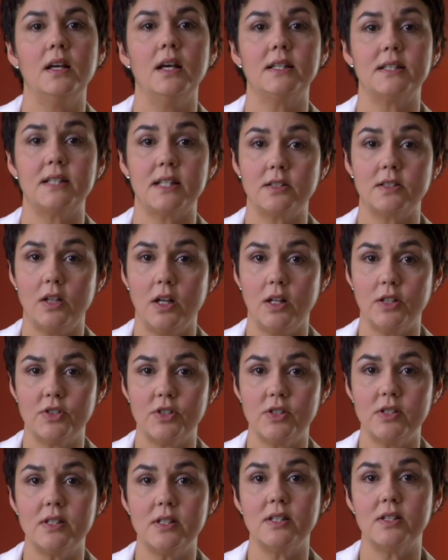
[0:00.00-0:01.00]
A
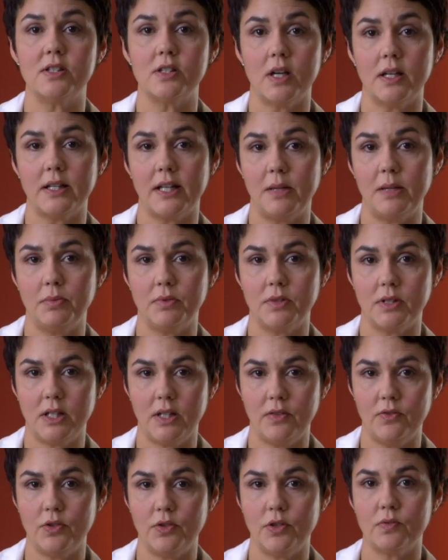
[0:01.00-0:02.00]
technologist is not able to
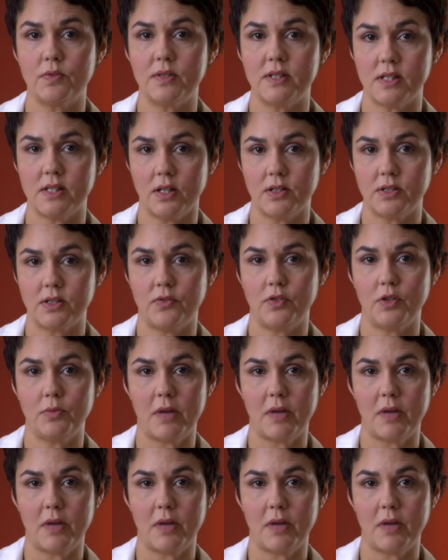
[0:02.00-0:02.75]
give you the results of your